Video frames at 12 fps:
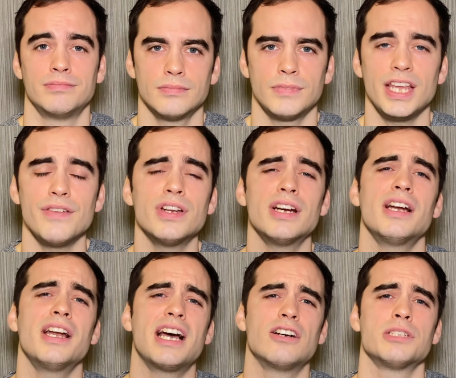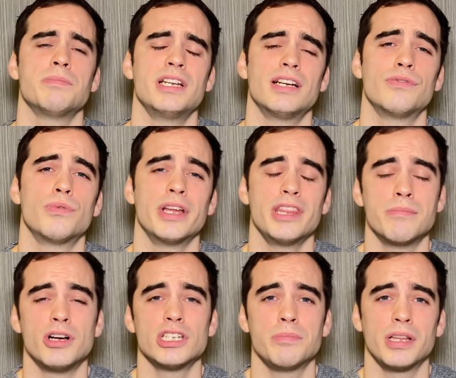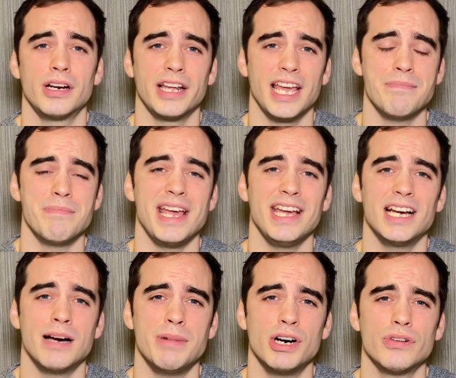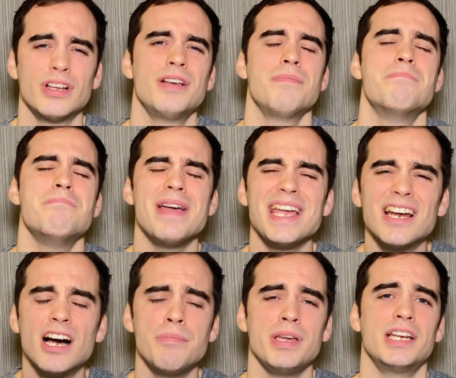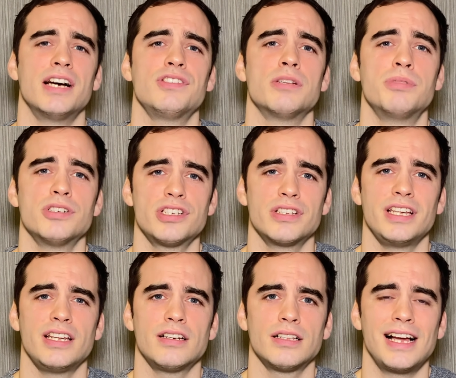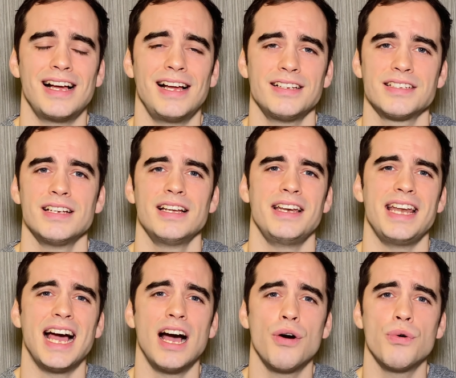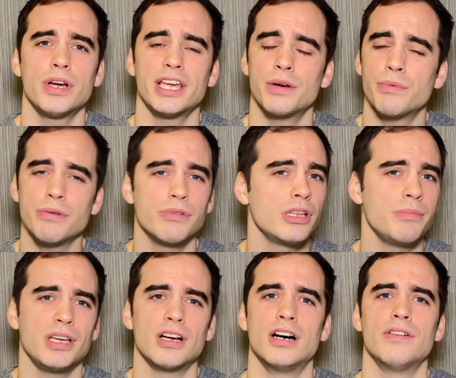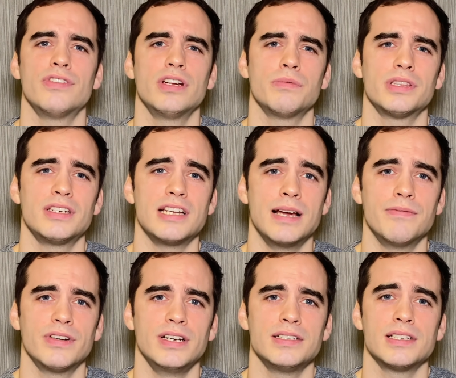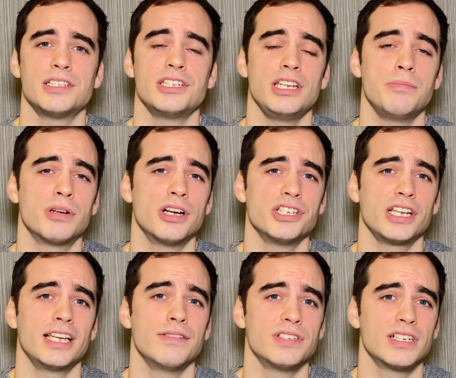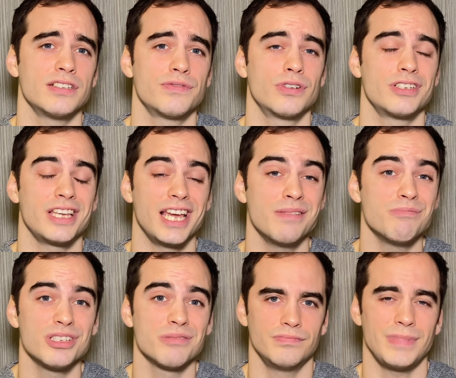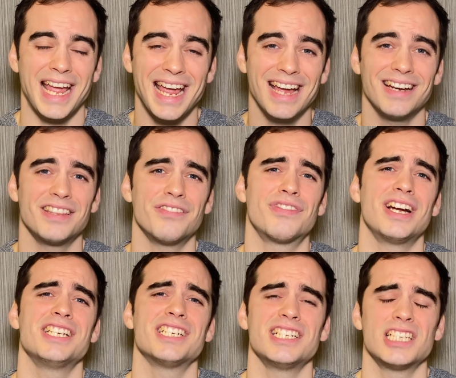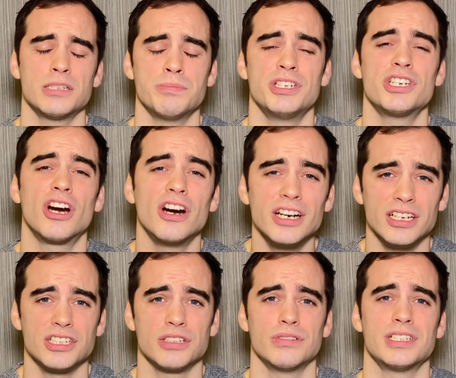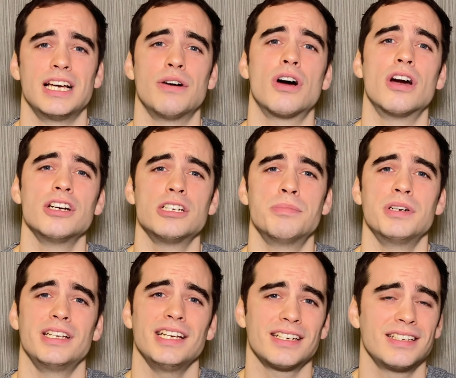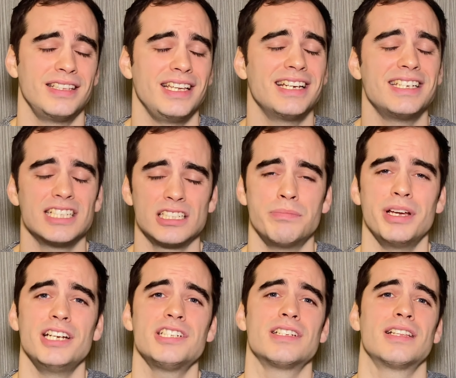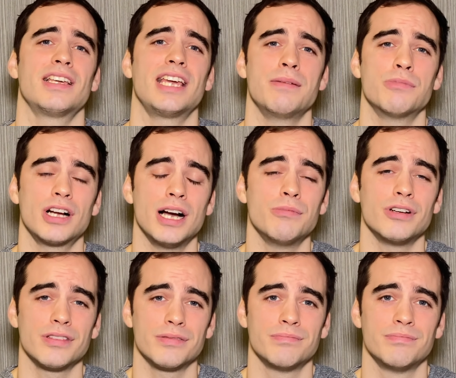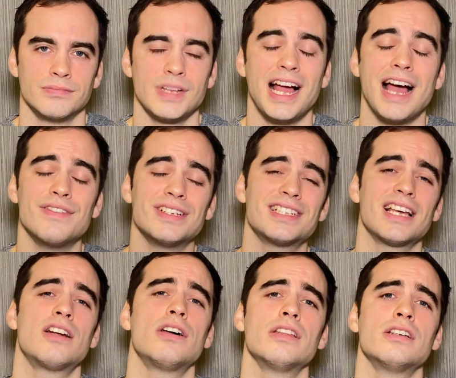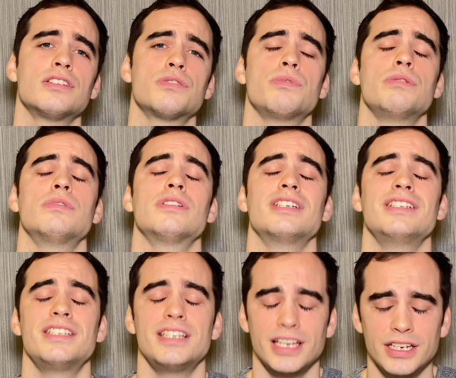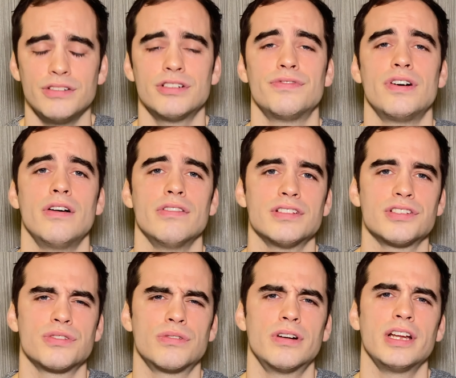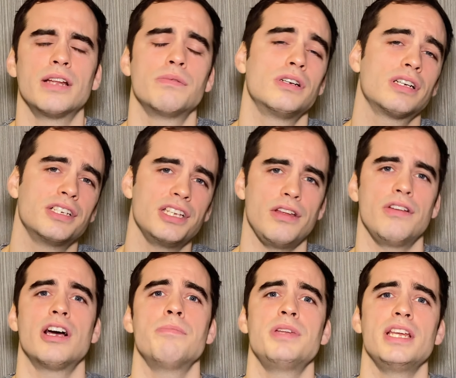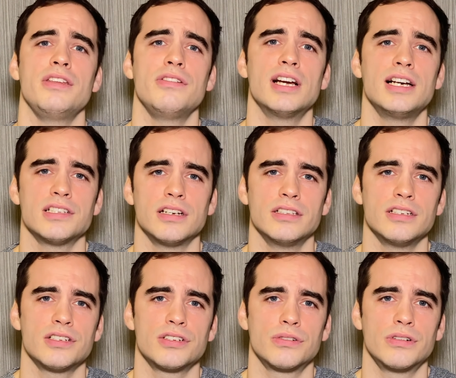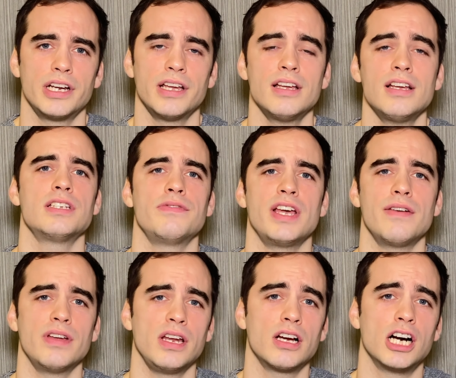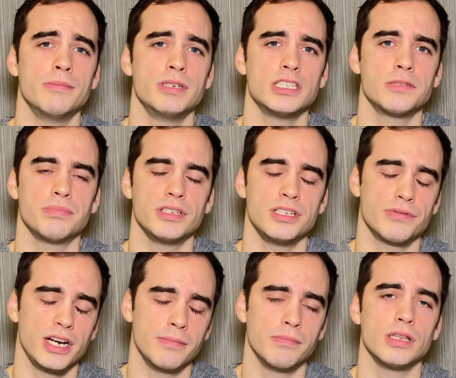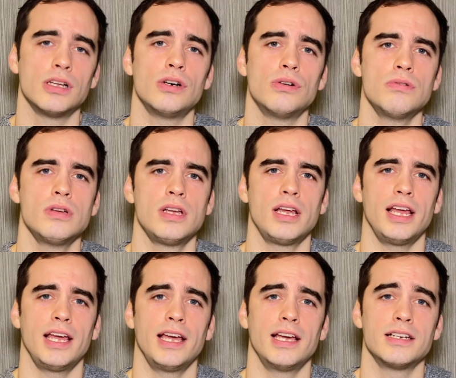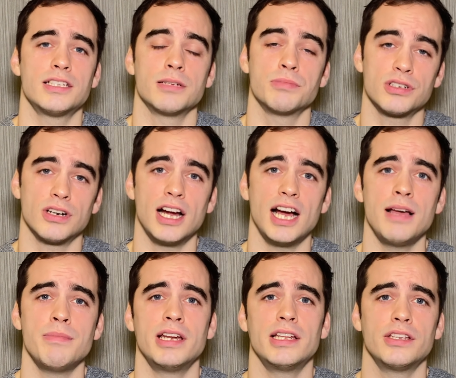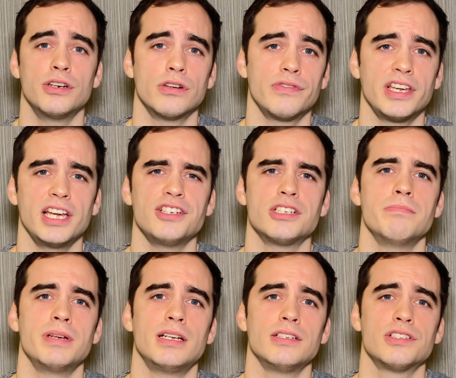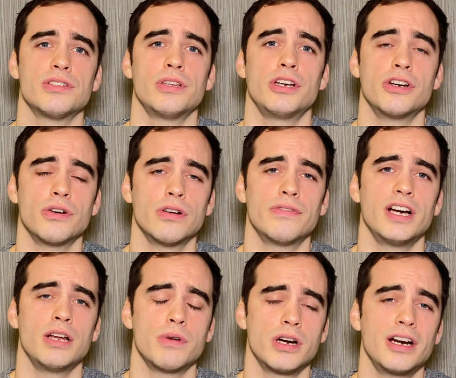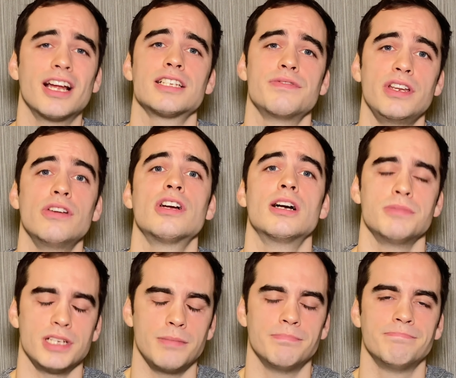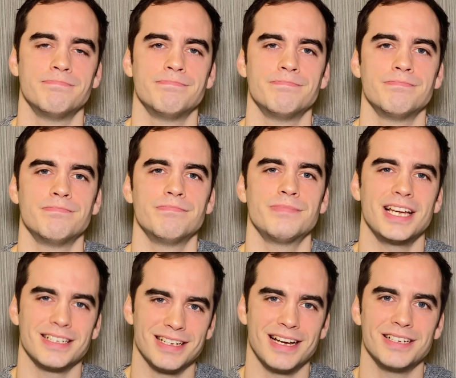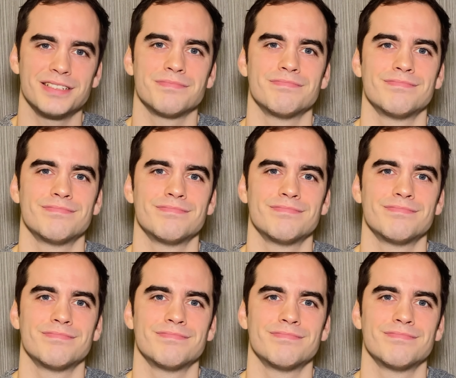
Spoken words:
Even an announcement of when the multiplayer game may come out may not be enough to push the needle, as now can we really be confident with the timeframes that CD Projekt gives us for its games? And the franchise has been tarnished, so it's now hard to predict the anticipation that the game will come with. Having said all this, we will continue to follow this story and we'll continue to update you guys on this story. If you have any comments, please write them below and subscribe and hit the notification bell so that you're notified when our next video comes up. Thanks, guys.